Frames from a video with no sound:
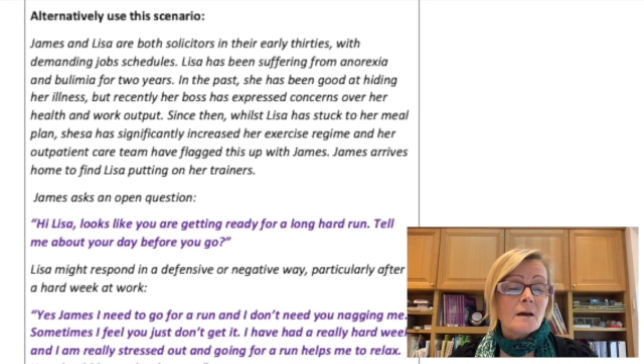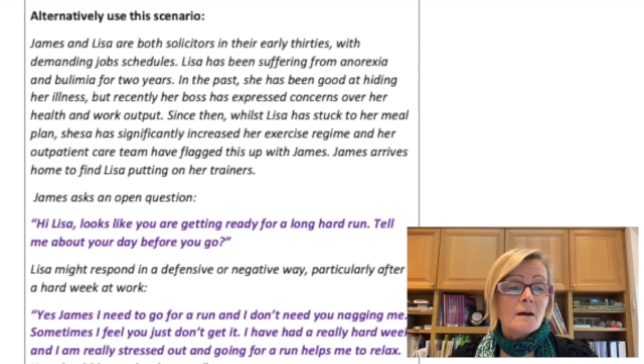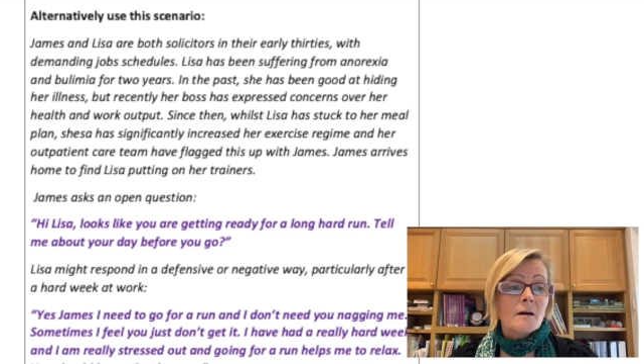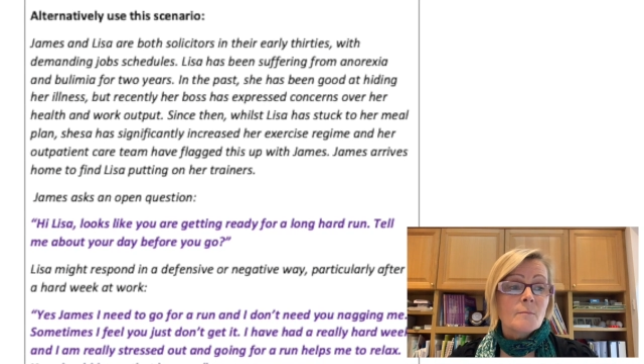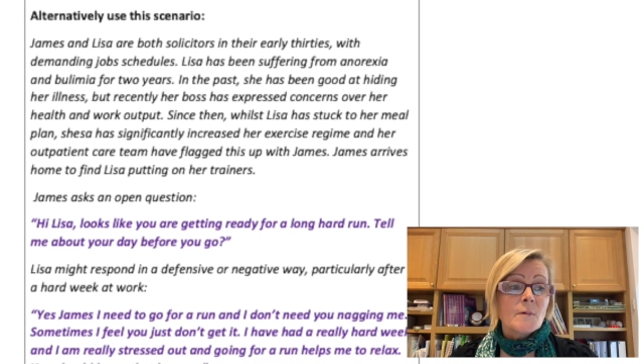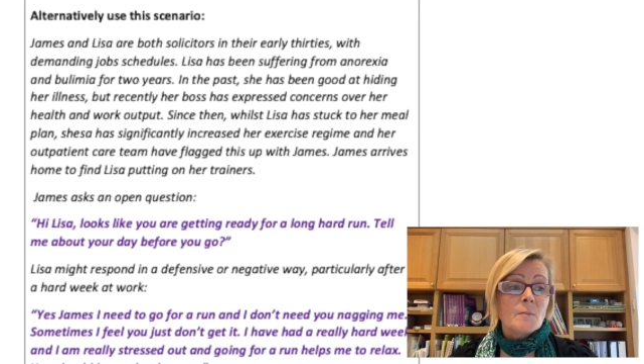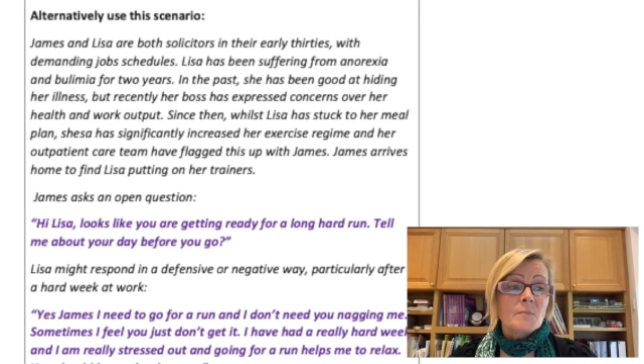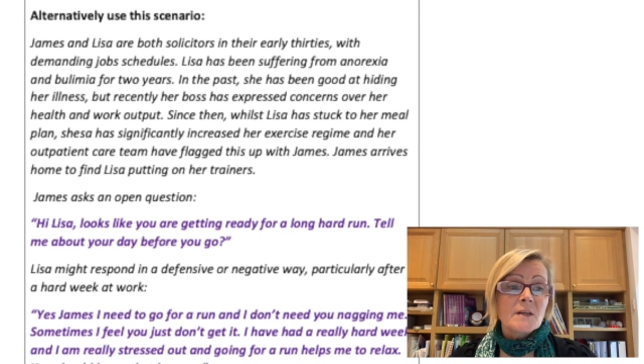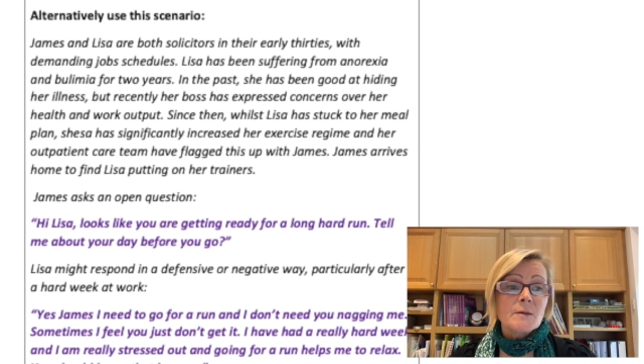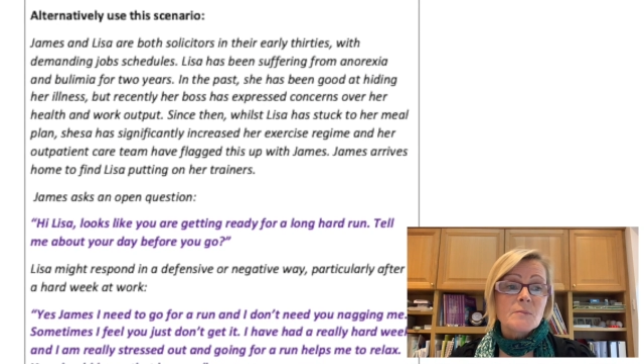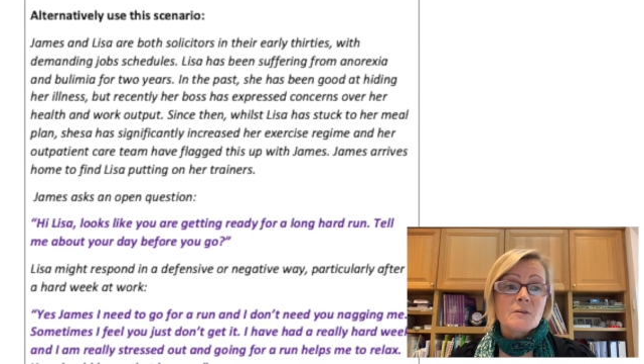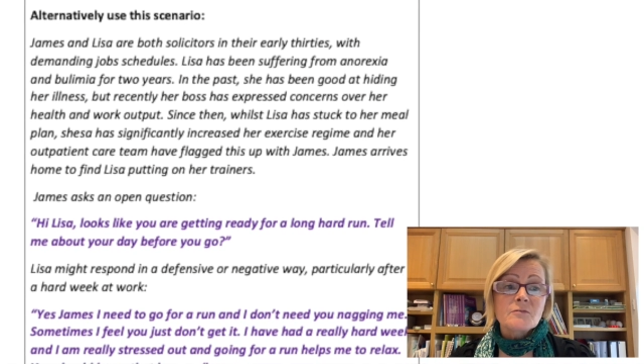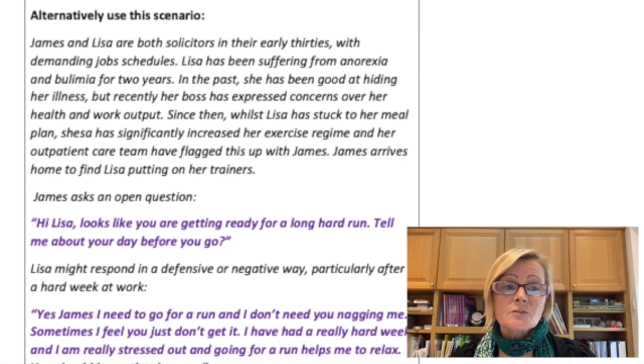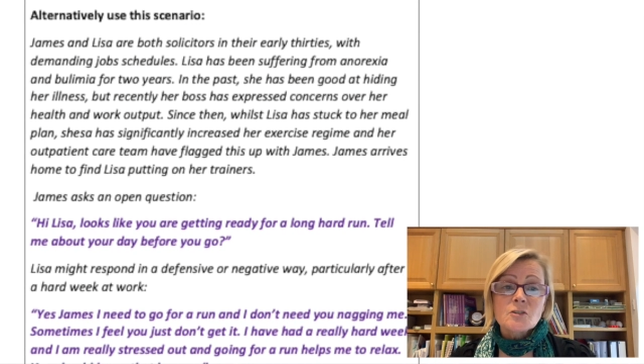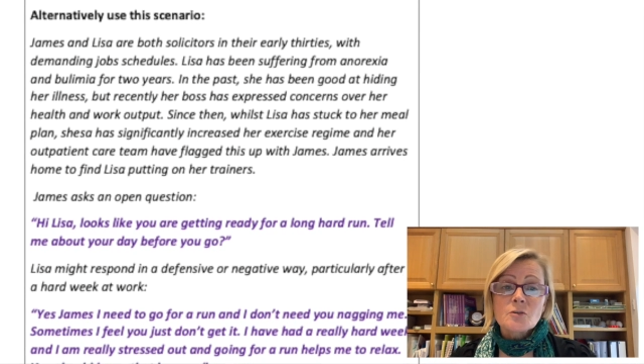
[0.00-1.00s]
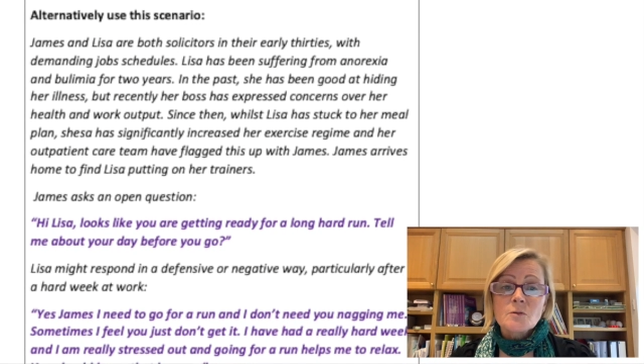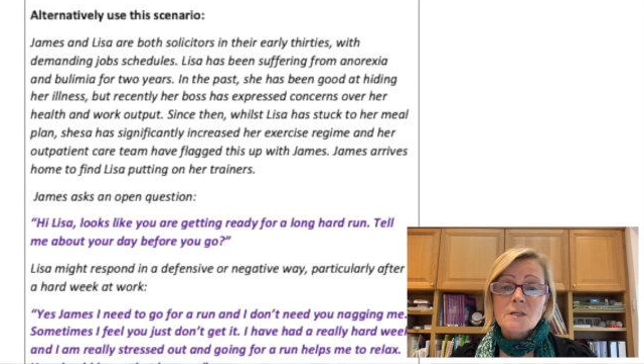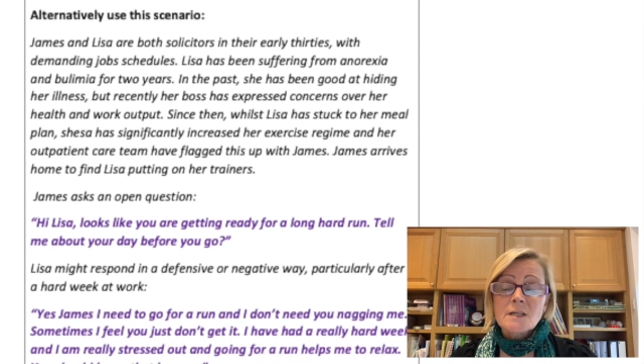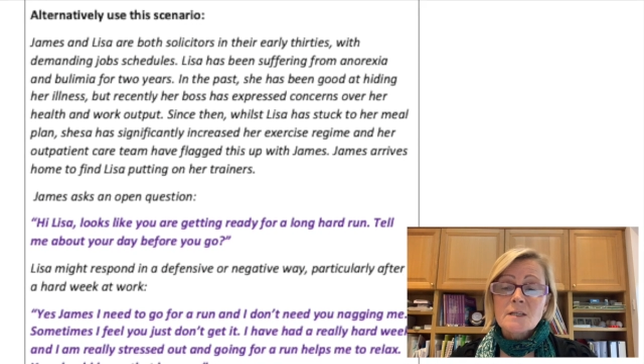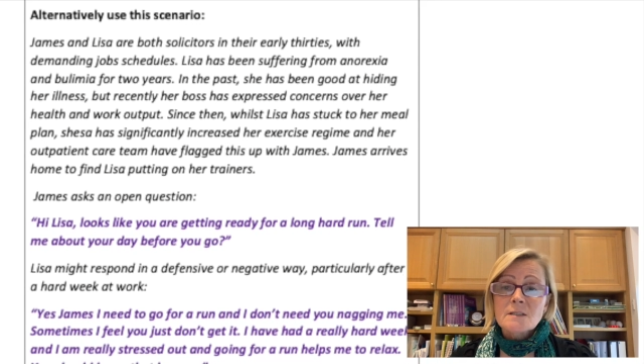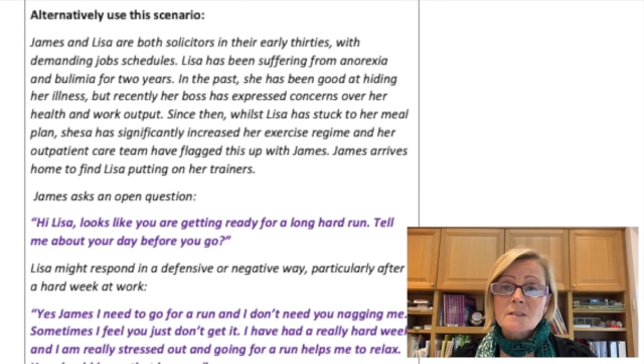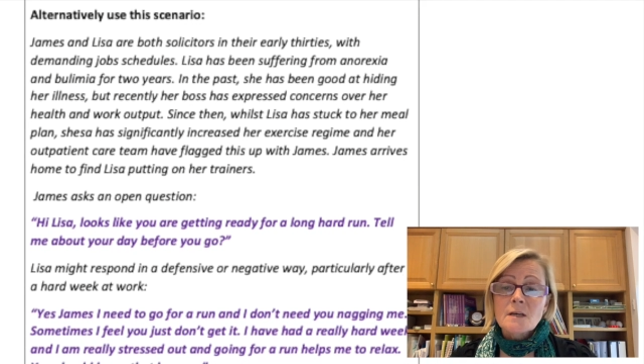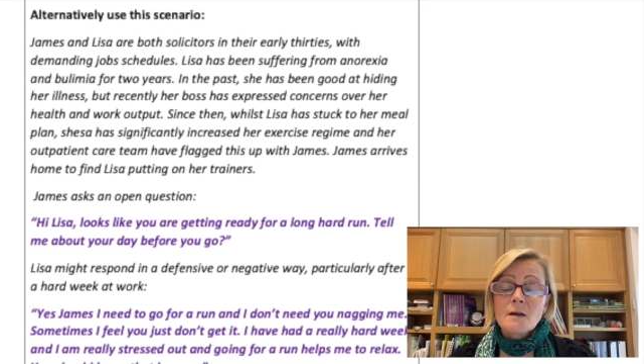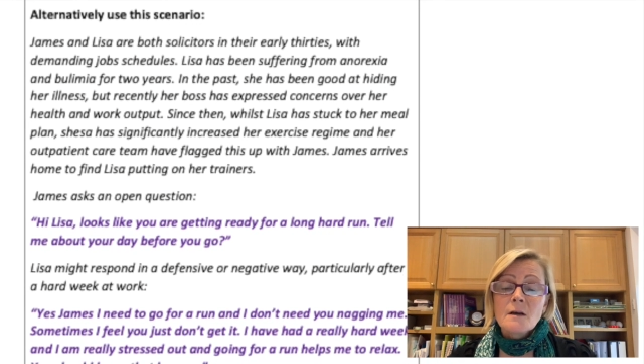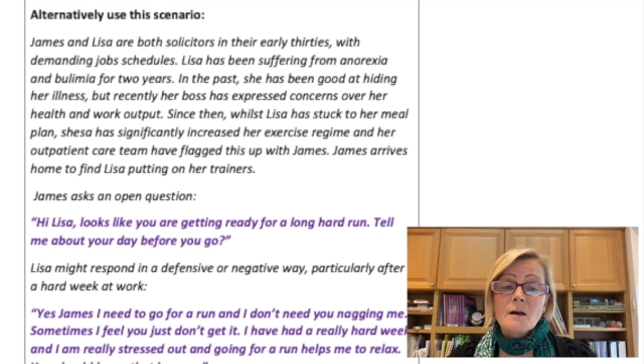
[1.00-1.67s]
and bulimia for 2 years.